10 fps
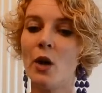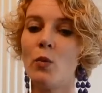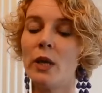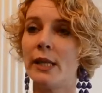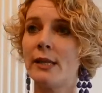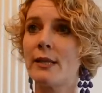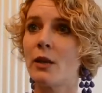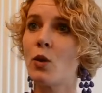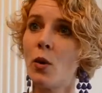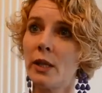One is
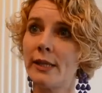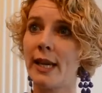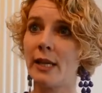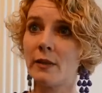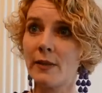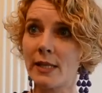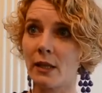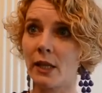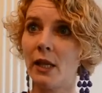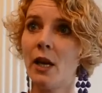a qualitative
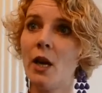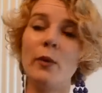study,